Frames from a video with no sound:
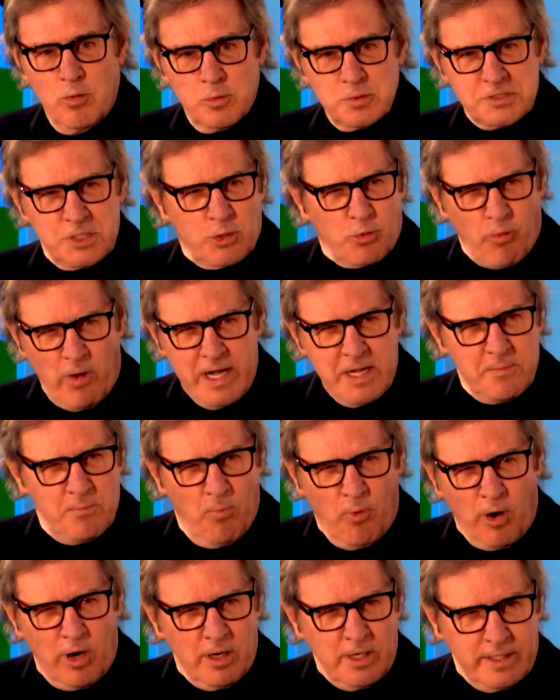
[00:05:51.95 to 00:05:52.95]
it was a great
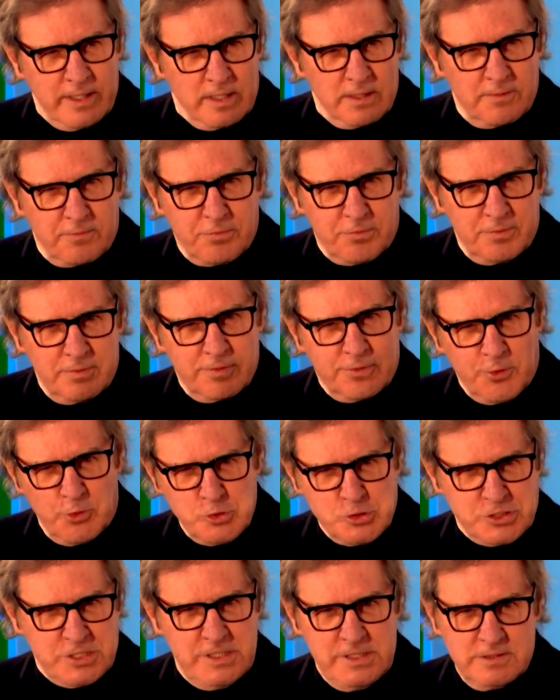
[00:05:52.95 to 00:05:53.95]
market,
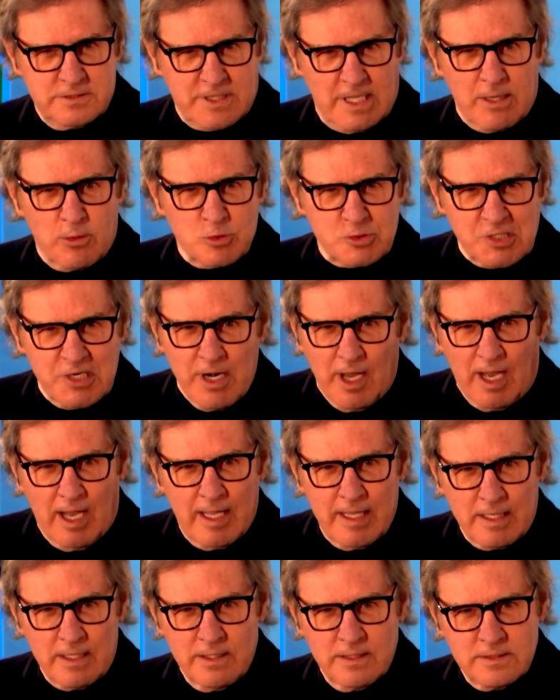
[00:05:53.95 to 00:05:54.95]
13,000
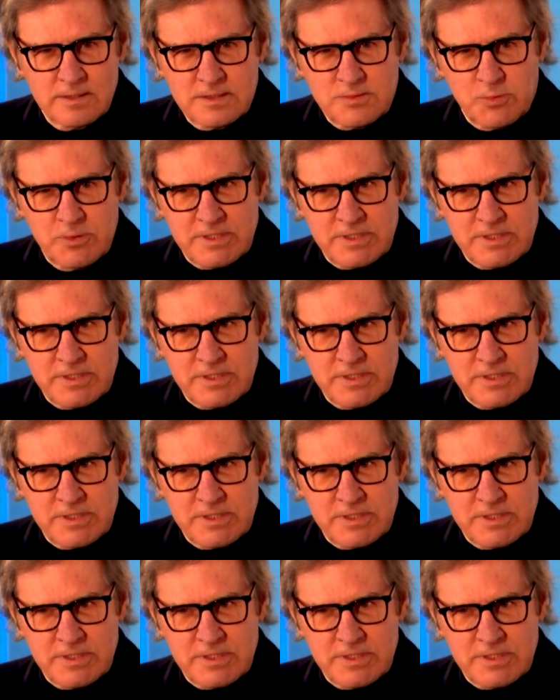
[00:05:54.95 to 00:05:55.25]
islands.